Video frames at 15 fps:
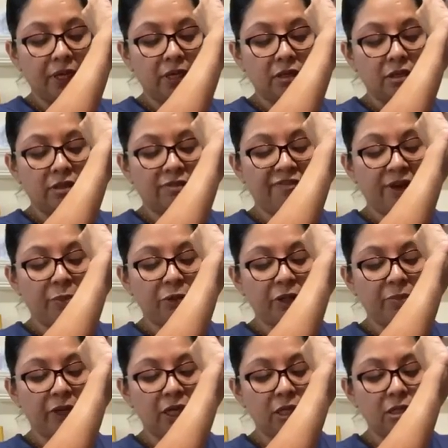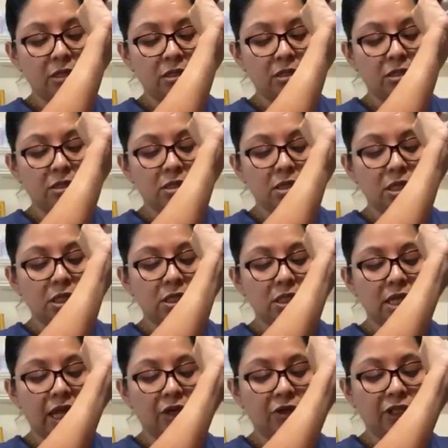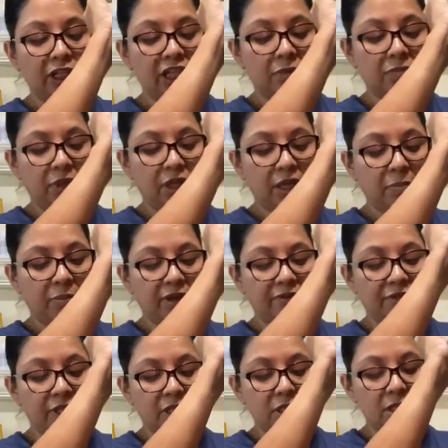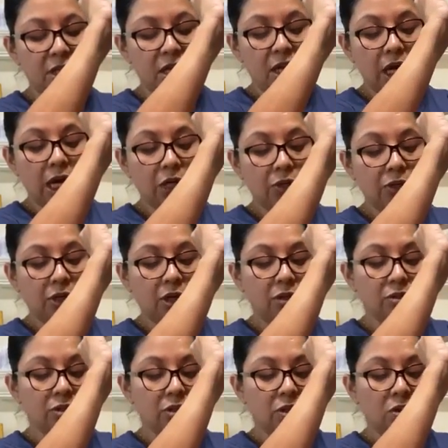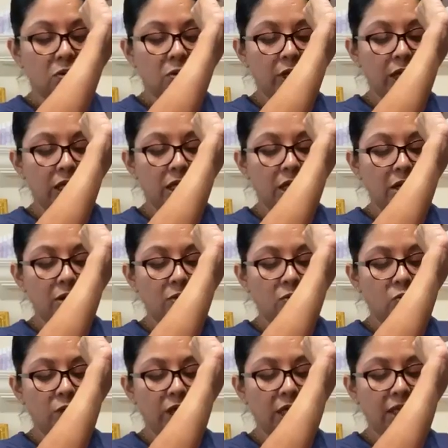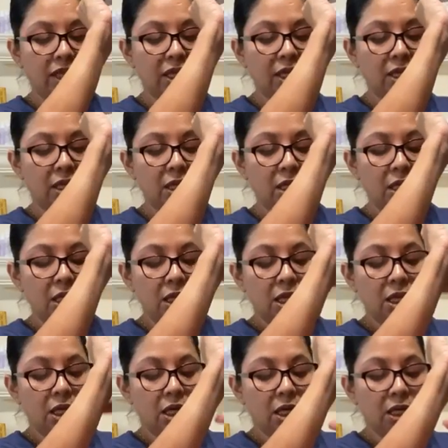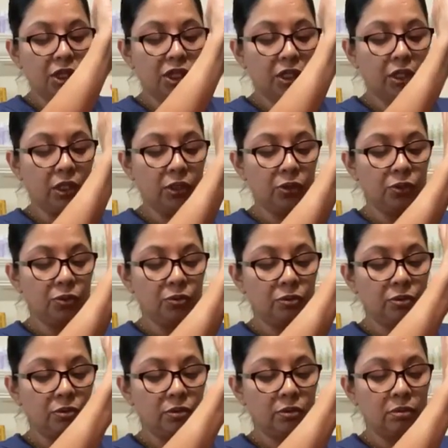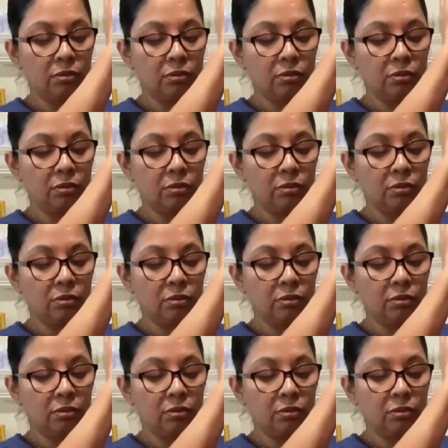paint, the fabric paint. It's not going to give me that puffiness. I could also go in there with the glue,